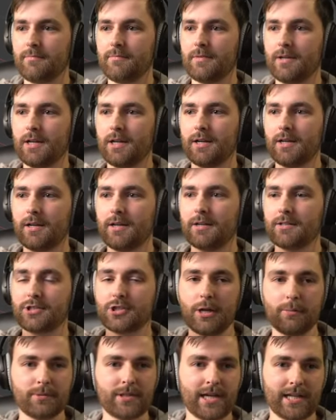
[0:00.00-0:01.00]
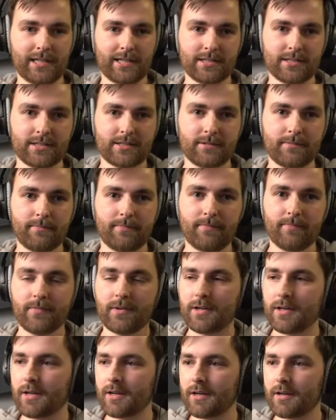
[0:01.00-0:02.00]
uh, subtitles
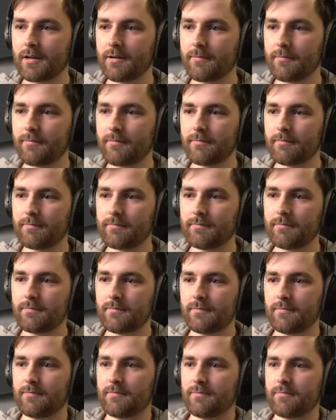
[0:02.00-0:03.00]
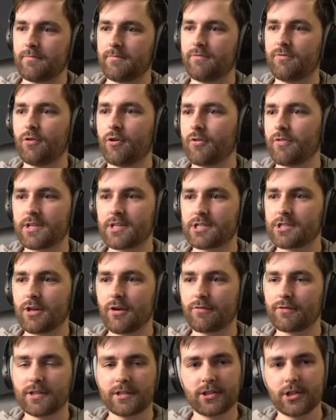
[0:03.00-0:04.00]
um, for the
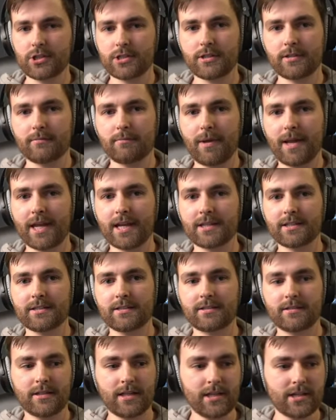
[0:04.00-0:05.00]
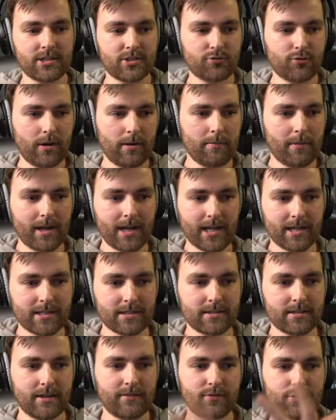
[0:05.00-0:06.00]
stuff that doesn't make it in the stream, I
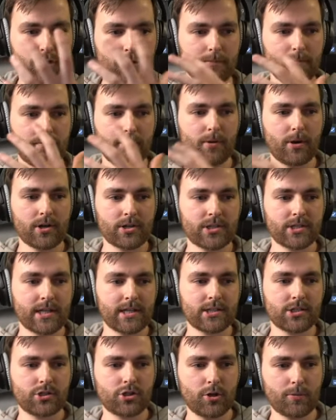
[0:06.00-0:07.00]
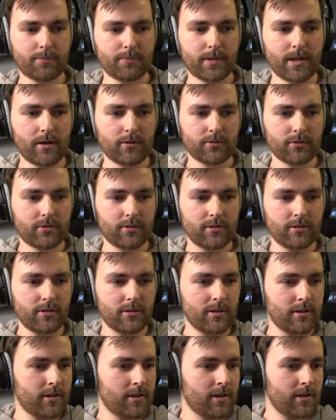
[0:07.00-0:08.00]
guess, if some parts gets chopped out.
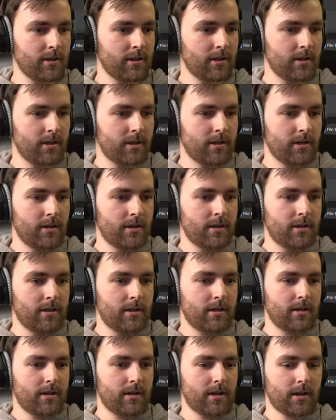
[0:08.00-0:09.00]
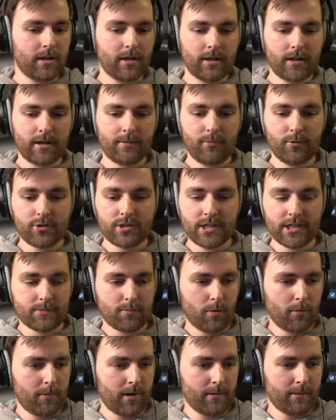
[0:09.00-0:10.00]
Uh, music is
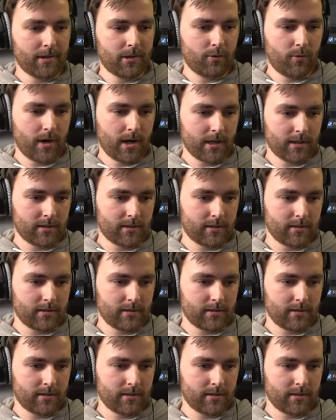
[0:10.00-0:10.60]
probably a bit quiet.